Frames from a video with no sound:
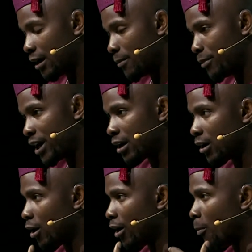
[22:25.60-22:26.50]
make
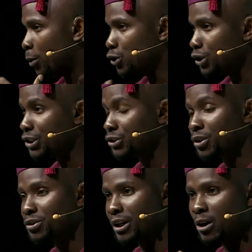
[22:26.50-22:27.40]
opportunities or
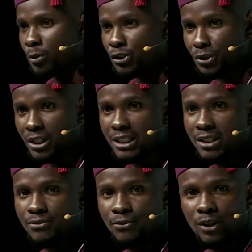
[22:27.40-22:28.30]
create
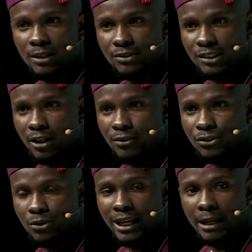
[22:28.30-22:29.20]
opportunities for themselves
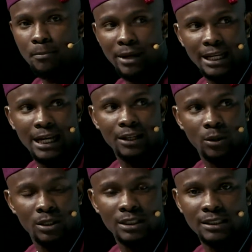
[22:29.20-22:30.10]
to get better at all
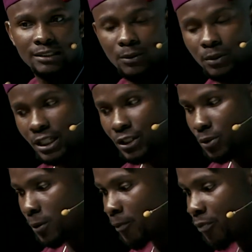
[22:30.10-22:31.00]
the things that they
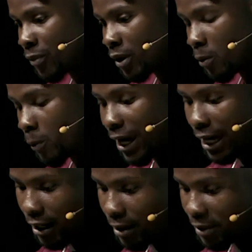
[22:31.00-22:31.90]
do. Where
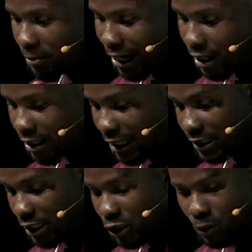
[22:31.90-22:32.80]
in my
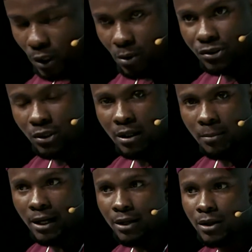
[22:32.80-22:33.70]
organization, we always talk
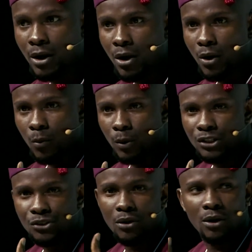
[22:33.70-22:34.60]
about what
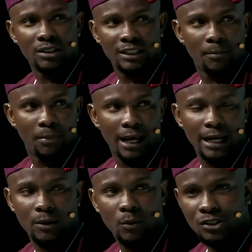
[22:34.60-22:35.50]
is your long-term plan
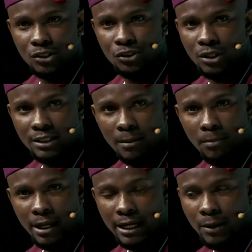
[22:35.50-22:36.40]
and what is your short-term
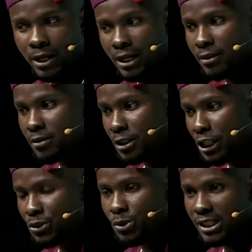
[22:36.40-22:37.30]
plan and what are the
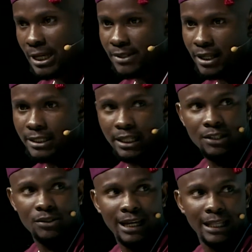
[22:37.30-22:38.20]
little steps that you are taking
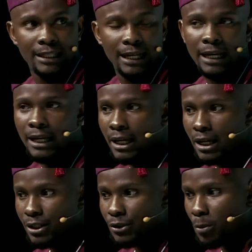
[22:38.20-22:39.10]
to get there.
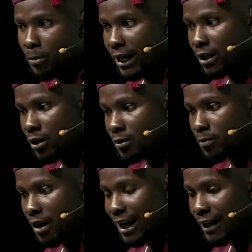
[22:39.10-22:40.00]
You might
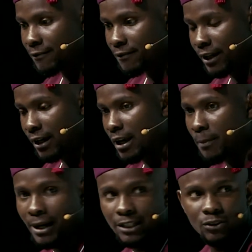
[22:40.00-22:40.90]
not have a clear
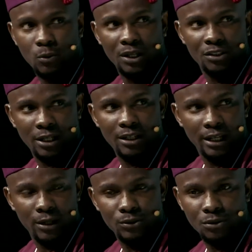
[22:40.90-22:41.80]
path to where you're trying to
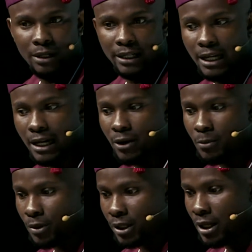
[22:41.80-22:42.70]
go to right now,
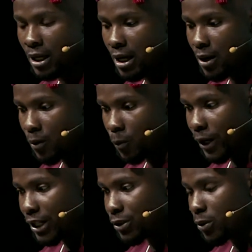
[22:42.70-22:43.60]
but
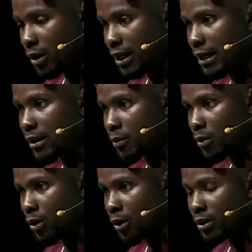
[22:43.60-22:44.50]
when you look at
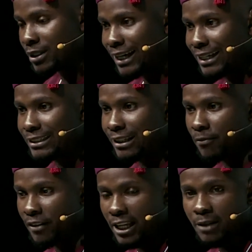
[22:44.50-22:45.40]
all that is
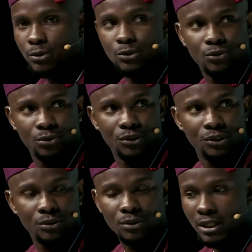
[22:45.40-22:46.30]
available to
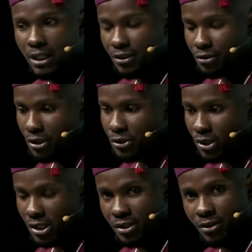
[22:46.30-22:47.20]
you, the
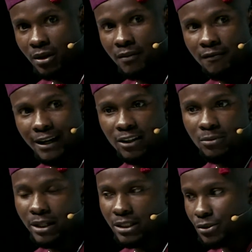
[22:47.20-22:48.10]
resources in your
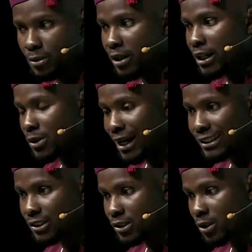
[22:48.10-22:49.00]
environment, you begin to
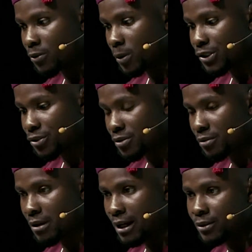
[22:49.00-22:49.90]
ask yourself questions
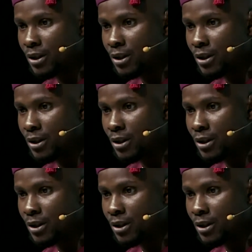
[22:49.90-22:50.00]
around